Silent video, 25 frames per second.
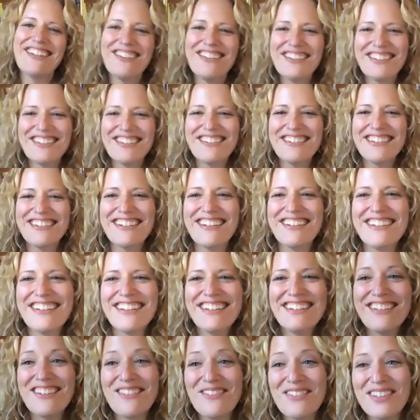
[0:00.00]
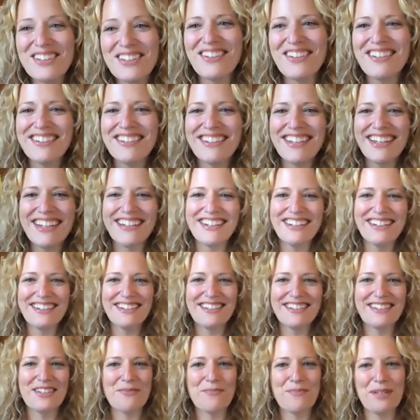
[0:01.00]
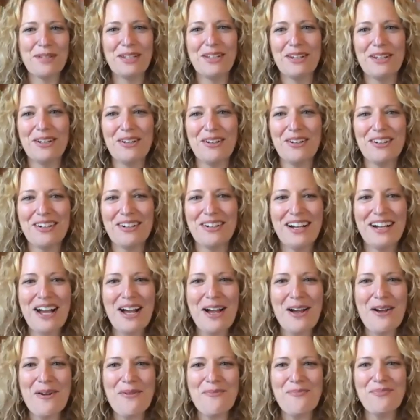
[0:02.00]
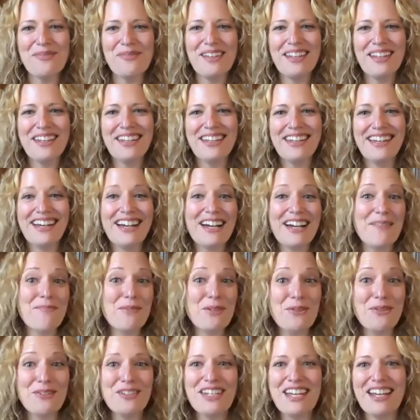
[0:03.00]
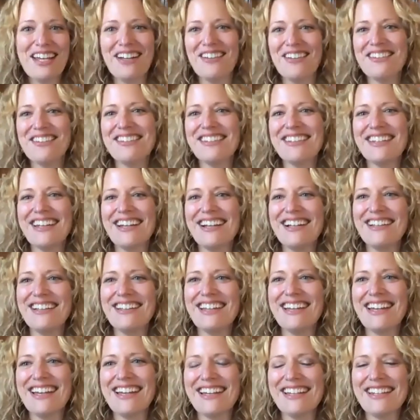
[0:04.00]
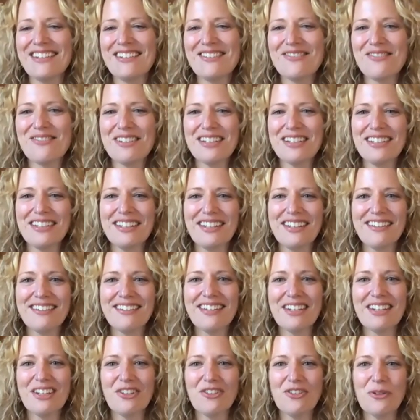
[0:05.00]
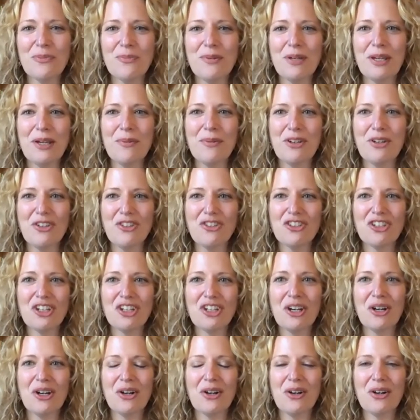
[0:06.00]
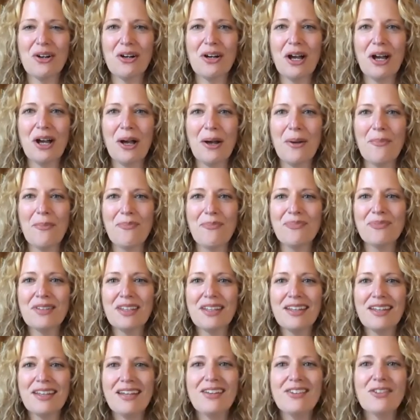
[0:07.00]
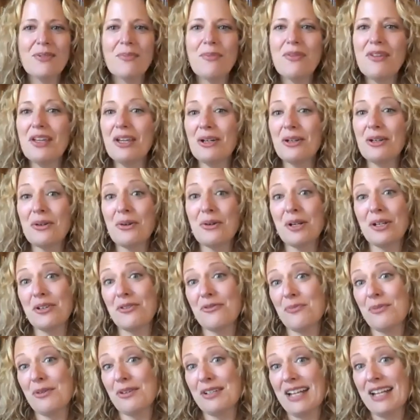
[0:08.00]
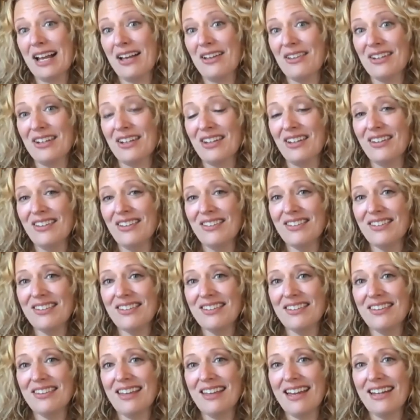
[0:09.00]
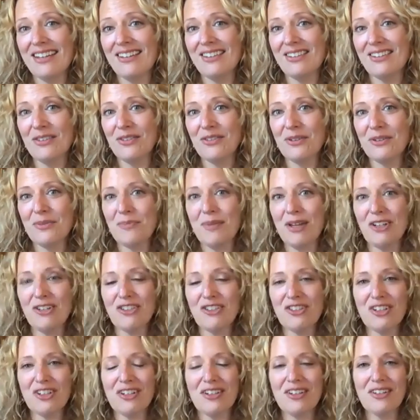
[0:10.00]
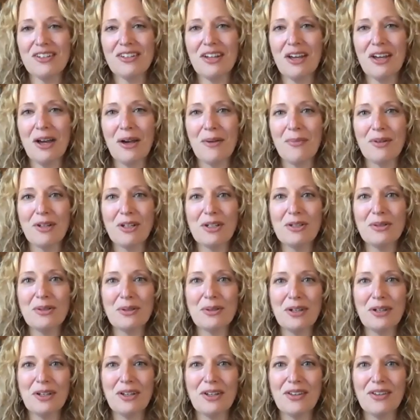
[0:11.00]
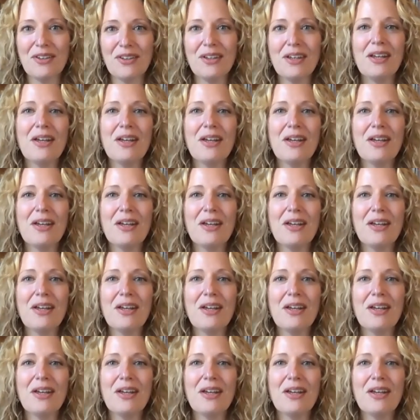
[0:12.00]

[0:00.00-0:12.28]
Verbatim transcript: Susan. So I'm so excited to be here. Um, I'm new to LCL and really excited to be able to share um, some of the integrative modalities that Susan mentioned, um, including